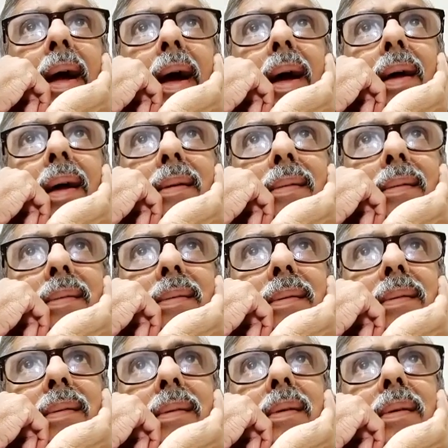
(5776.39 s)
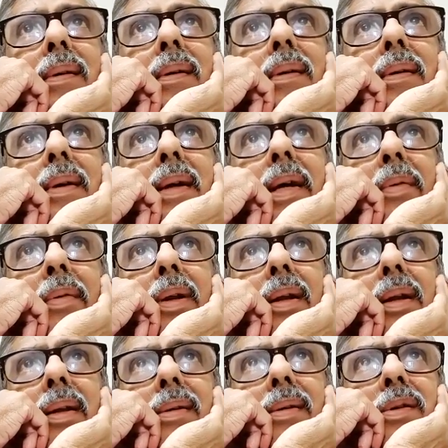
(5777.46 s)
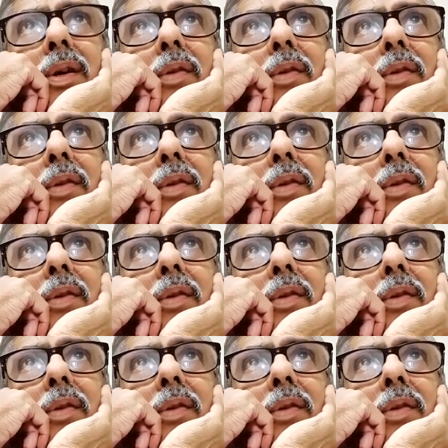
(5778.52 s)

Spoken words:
has given a list